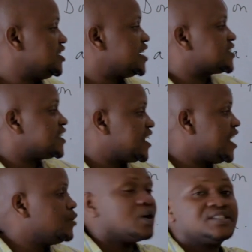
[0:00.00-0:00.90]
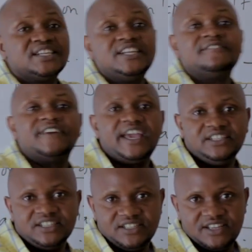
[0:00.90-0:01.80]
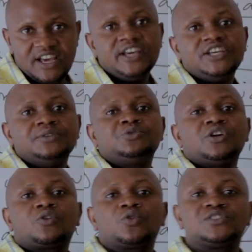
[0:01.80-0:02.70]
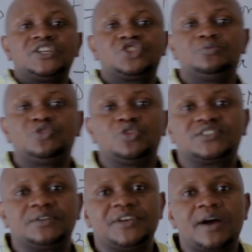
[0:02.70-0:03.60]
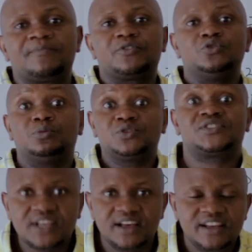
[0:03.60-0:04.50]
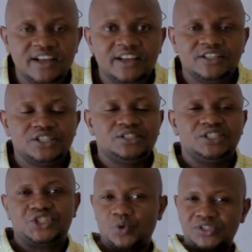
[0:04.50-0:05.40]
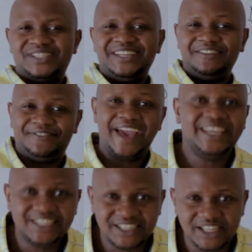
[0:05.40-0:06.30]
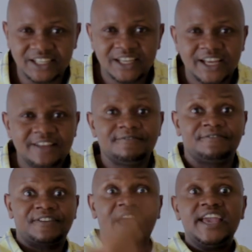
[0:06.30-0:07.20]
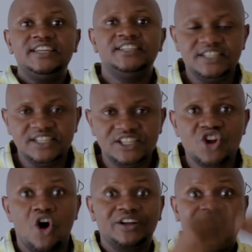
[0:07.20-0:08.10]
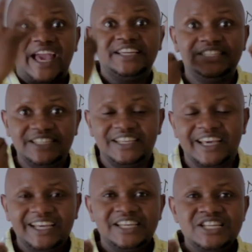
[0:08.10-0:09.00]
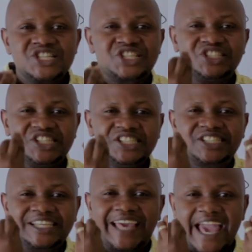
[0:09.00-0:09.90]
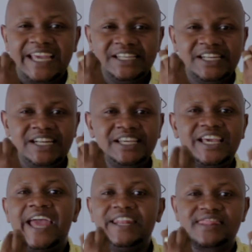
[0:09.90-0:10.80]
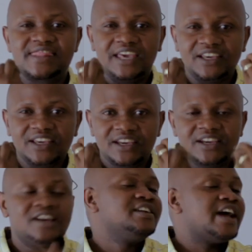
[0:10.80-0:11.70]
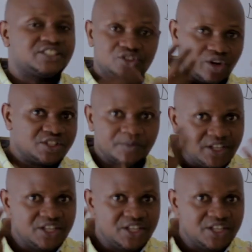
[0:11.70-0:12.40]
yesterday was in vain. Ibyo yakoze ejo byose byapfuye ubusa. It was in vain. Vain, no gain. She didn't gain anything. Nta kintu na kimwe